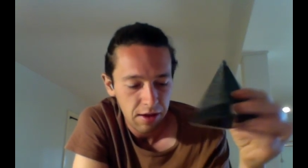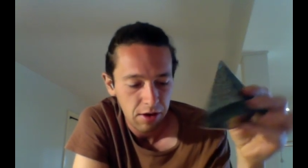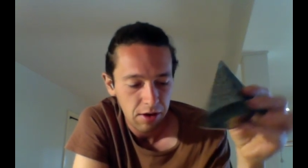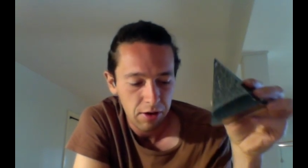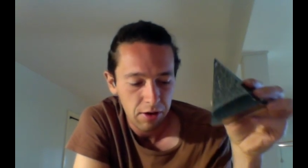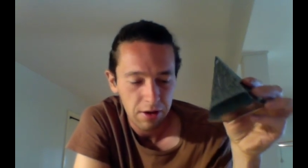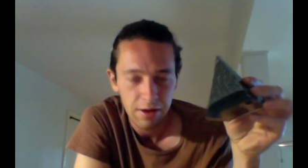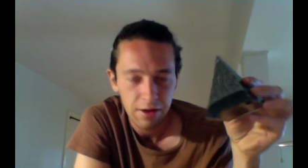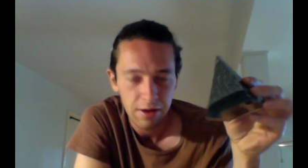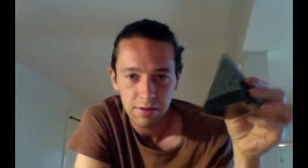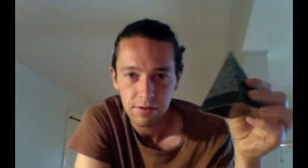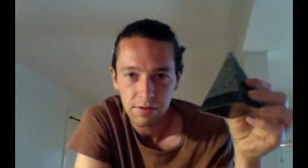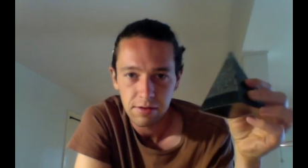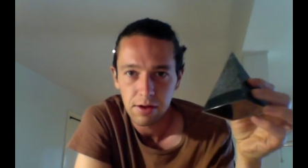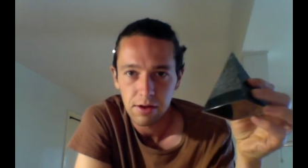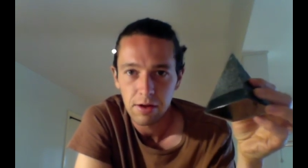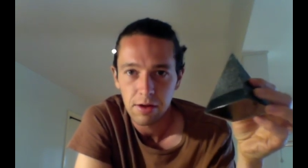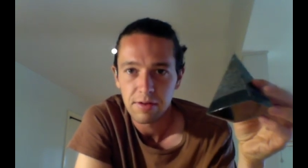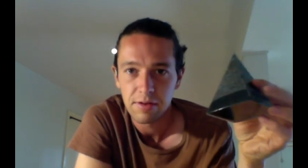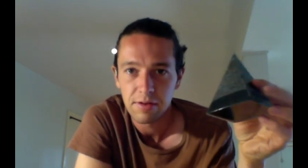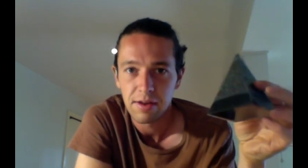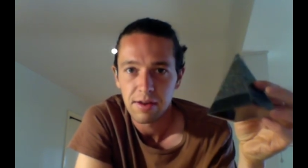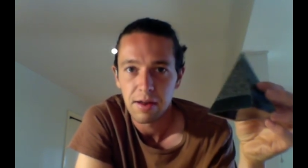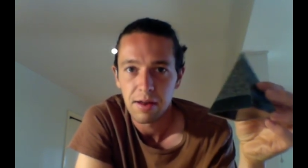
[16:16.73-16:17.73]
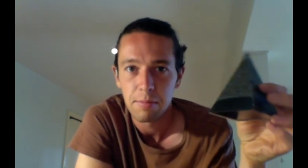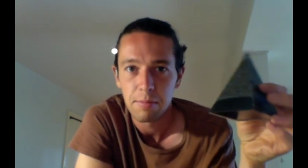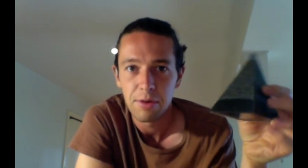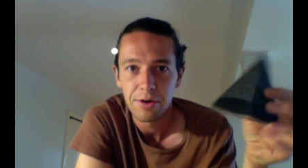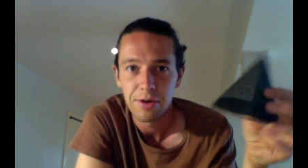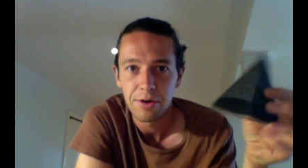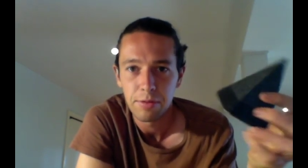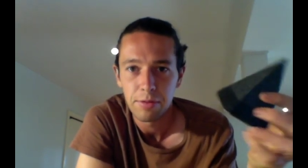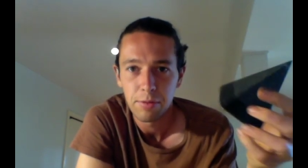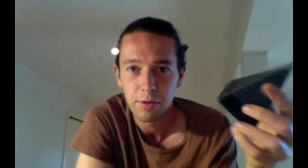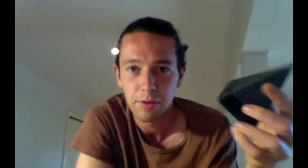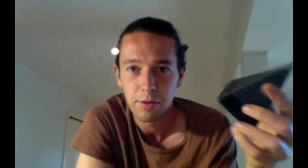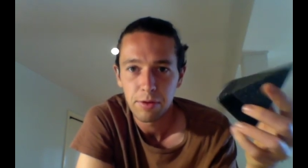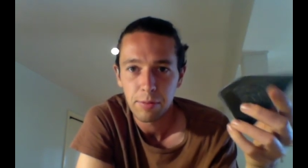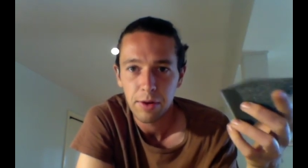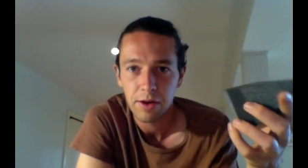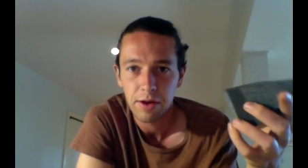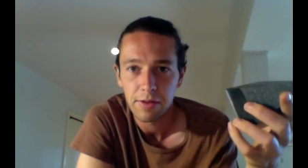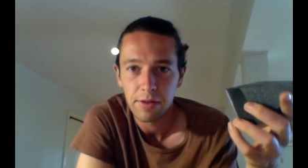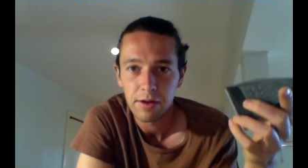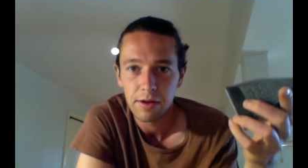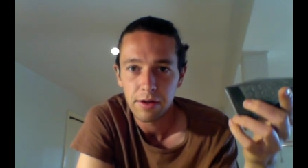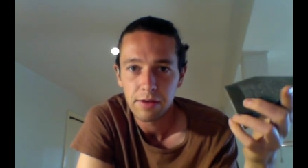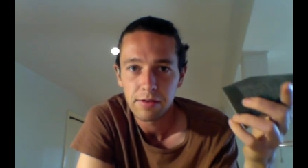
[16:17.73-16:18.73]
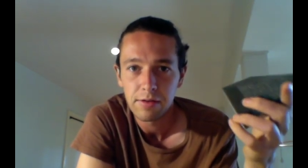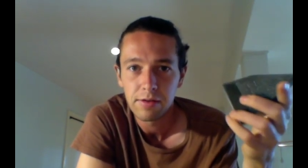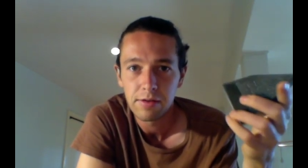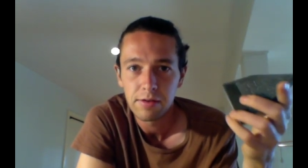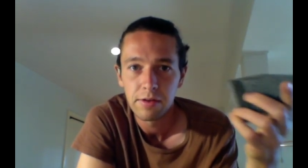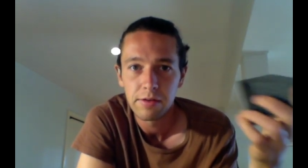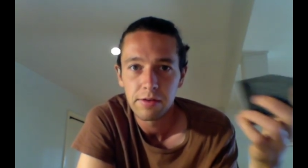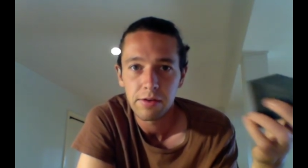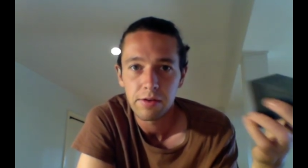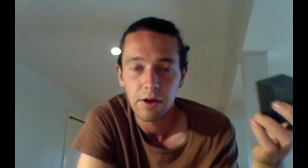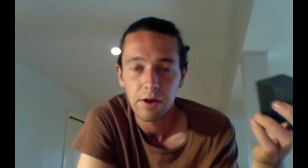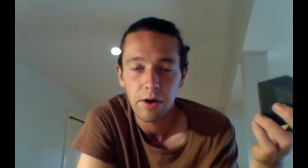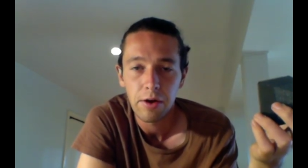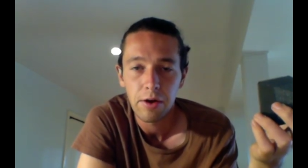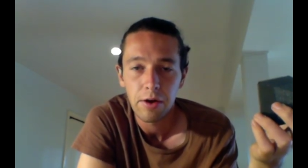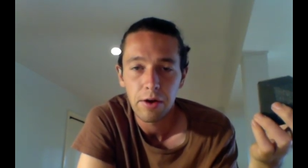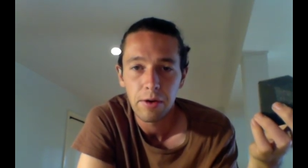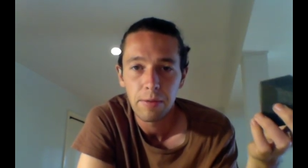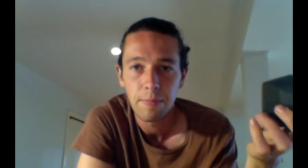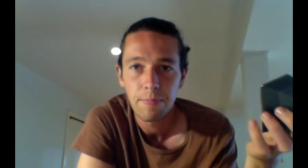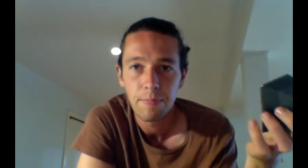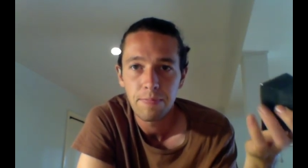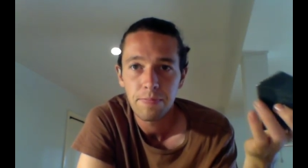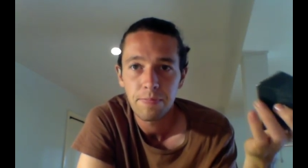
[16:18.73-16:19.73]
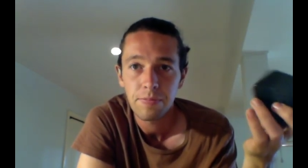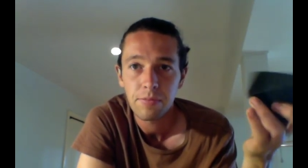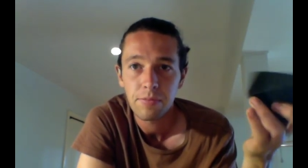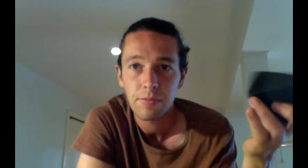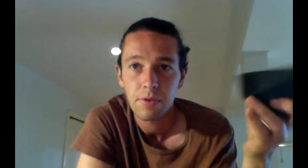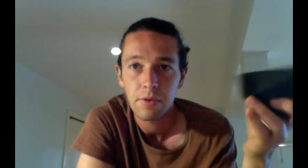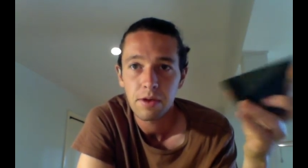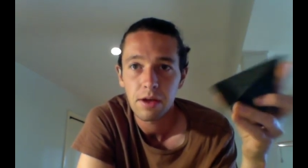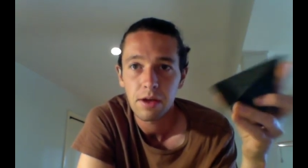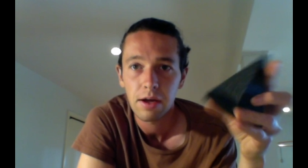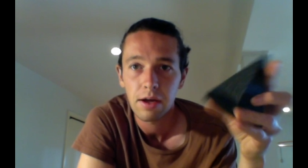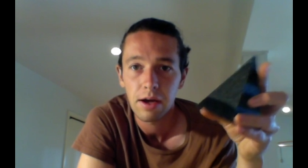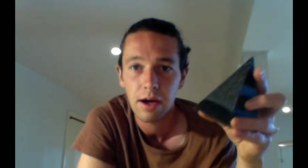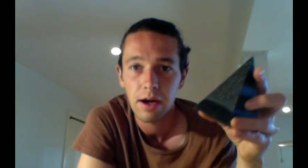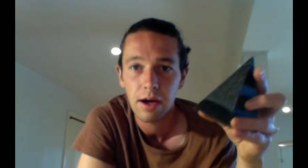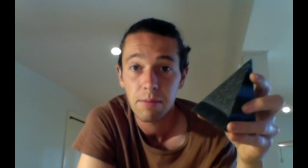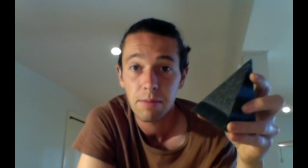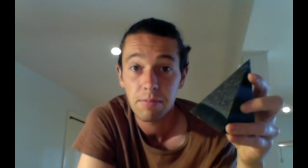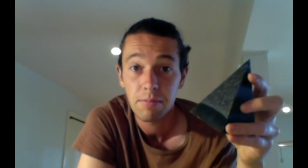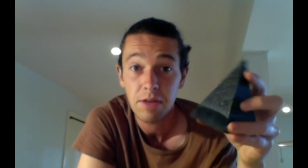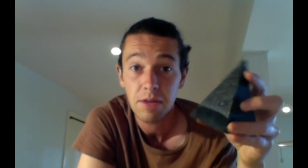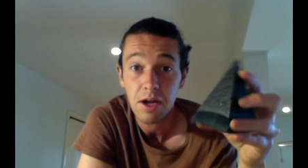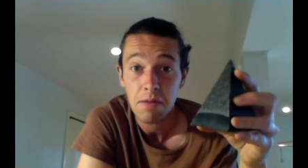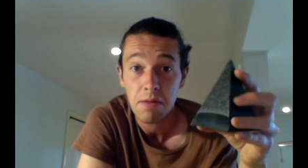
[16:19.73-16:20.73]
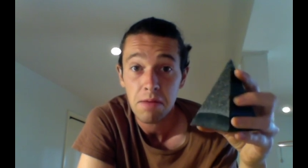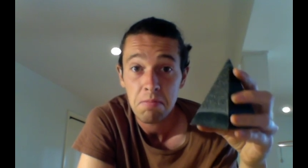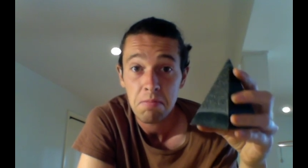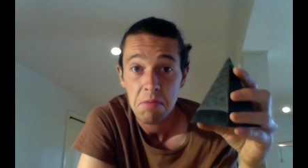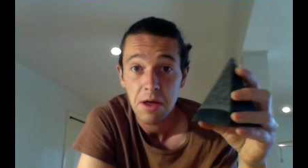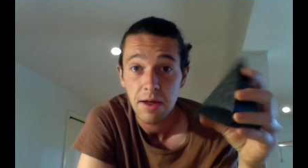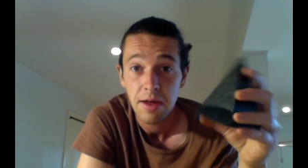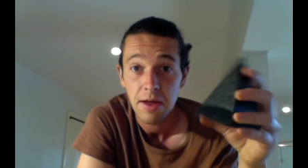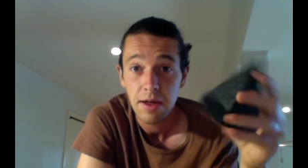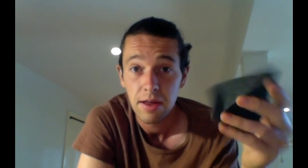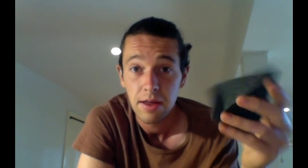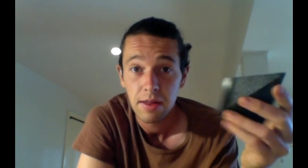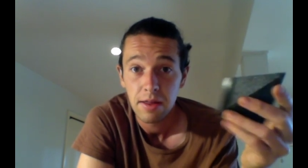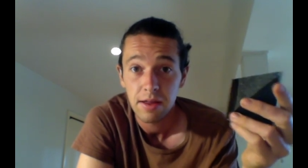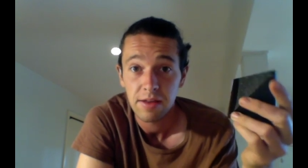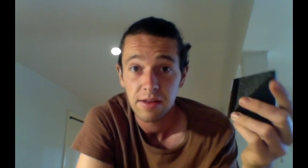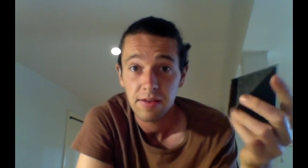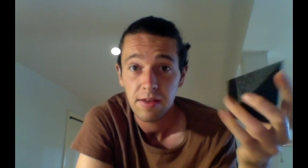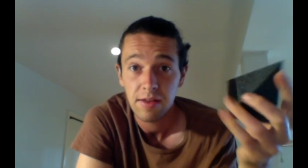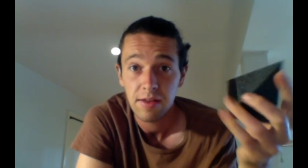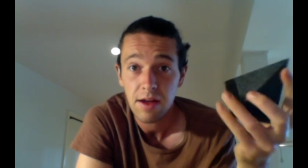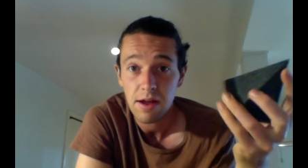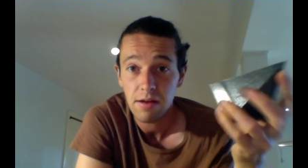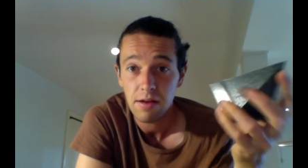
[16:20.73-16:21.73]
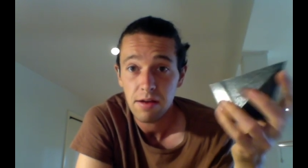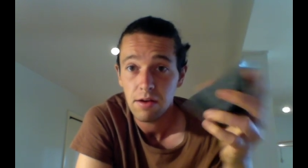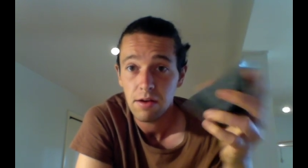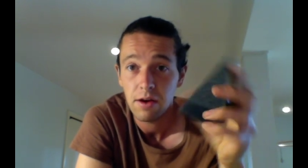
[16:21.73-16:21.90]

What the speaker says: easily over 10 million with one of these. So yeah, that's that.